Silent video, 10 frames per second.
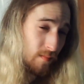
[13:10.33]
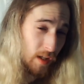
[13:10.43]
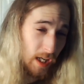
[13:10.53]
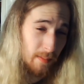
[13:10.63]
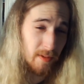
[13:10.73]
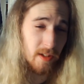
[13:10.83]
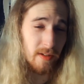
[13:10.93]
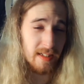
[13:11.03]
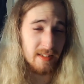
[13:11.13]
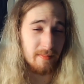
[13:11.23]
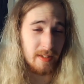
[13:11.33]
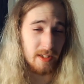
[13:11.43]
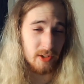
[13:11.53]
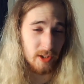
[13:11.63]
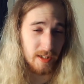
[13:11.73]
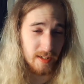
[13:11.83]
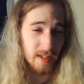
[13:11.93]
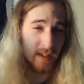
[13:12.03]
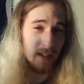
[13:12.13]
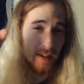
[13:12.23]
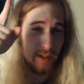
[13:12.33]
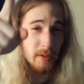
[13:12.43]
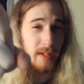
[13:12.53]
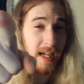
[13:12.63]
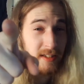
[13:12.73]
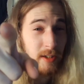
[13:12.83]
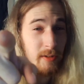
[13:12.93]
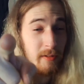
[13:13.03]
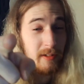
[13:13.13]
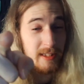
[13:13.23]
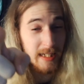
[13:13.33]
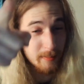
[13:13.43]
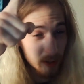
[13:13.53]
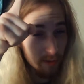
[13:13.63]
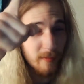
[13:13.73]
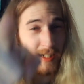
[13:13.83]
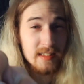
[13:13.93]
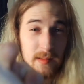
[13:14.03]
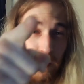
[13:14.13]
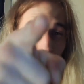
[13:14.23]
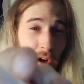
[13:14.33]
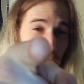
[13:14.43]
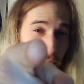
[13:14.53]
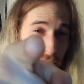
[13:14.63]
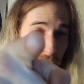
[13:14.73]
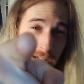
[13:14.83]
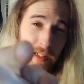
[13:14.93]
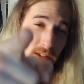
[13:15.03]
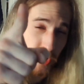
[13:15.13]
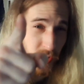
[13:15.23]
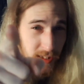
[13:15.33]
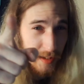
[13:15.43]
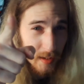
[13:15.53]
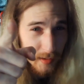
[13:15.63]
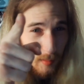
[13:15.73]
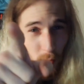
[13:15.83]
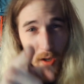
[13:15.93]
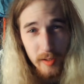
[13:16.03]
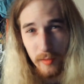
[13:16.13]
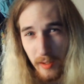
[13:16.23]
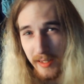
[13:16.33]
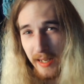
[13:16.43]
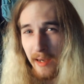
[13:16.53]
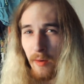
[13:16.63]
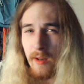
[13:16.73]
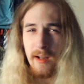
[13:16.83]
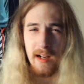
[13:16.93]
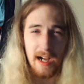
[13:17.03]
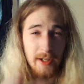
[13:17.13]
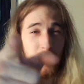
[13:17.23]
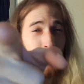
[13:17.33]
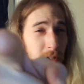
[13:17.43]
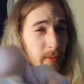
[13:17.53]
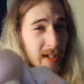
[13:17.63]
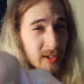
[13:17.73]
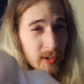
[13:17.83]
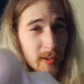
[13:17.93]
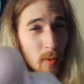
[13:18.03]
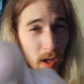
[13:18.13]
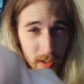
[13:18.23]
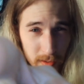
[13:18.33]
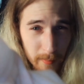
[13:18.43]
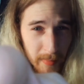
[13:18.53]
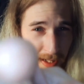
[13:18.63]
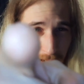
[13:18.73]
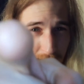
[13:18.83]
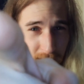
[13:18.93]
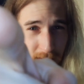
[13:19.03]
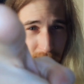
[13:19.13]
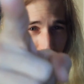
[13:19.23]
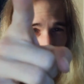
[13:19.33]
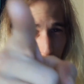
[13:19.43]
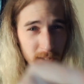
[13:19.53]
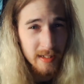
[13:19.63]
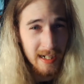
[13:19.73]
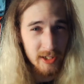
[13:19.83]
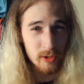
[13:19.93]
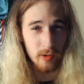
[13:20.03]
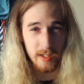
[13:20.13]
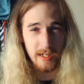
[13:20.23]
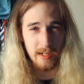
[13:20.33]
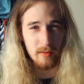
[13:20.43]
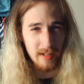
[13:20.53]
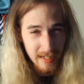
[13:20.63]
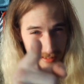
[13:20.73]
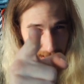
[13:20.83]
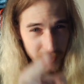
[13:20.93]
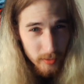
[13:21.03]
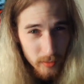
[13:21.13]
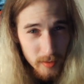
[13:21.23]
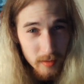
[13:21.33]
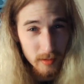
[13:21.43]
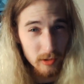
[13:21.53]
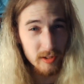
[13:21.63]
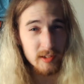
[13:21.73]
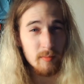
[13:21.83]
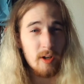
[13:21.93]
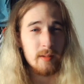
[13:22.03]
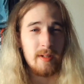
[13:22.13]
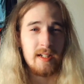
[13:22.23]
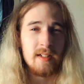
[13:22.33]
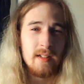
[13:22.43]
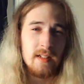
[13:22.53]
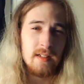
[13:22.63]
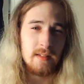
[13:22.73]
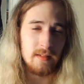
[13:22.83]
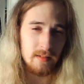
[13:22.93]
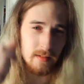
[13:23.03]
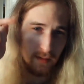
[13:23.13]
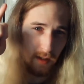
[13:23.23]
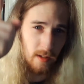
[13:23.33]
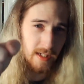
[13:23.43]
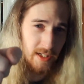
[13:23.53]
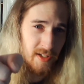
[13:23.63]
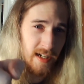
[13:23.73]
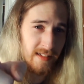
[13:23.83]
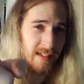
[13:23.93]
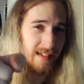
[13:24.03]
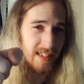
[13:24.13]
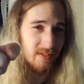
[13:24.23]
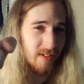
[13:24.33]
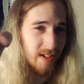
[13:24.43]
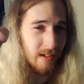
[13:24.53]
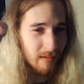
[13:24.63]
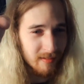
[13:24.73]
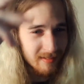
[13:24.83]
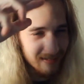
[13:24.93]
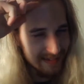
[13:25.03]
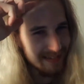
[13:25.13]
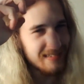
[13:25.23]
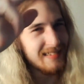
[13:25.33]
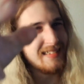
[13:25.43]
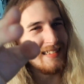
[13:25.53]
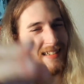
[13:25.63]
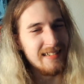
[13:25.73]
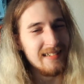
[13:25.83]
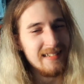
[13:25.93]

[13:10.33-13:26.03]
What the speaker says: I'm gonna go get something to drink. You guys go do the same. Go find some water to drink. Drink some water right now. I know you ain't drink water in a minute. I'm looking at you right now. I see you. Go drink some water, man. I'll catch you guys on the next video. See ya.